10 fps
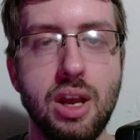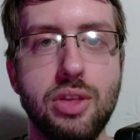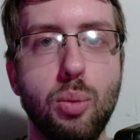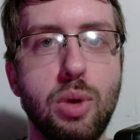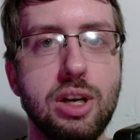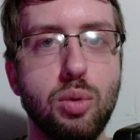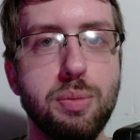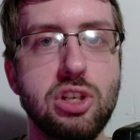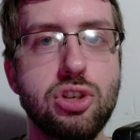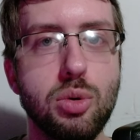The winner will
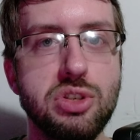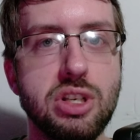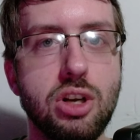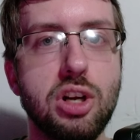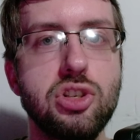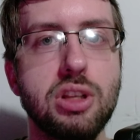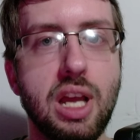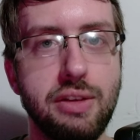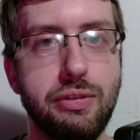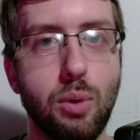be chosen on
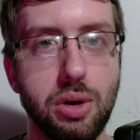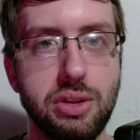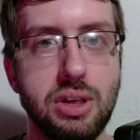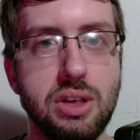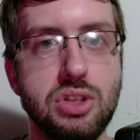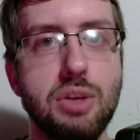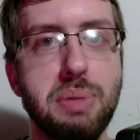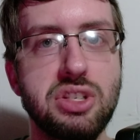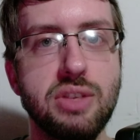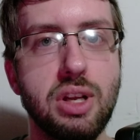July 4th, so
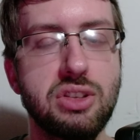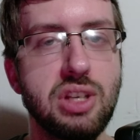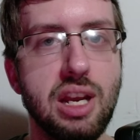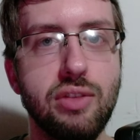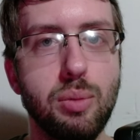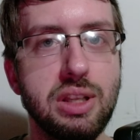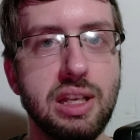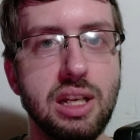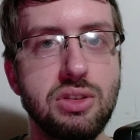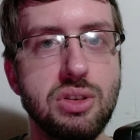best of luck to everyone
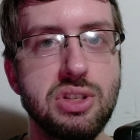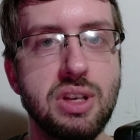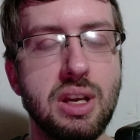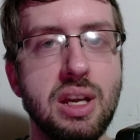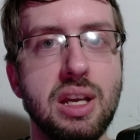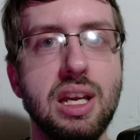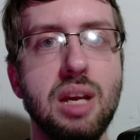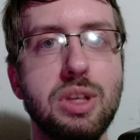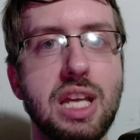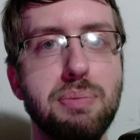that enters.
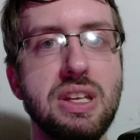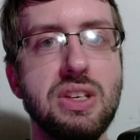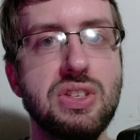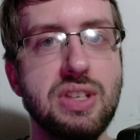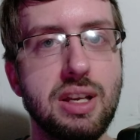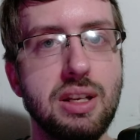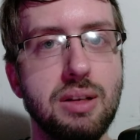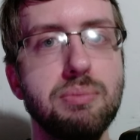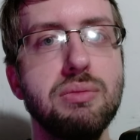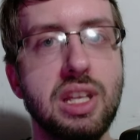And with that being said,
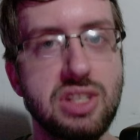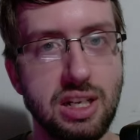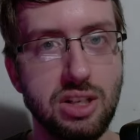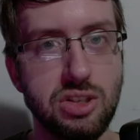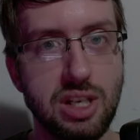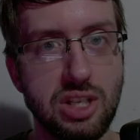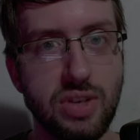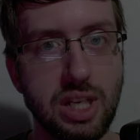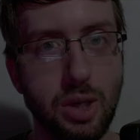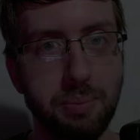Let's get into today's
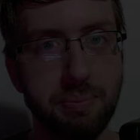video.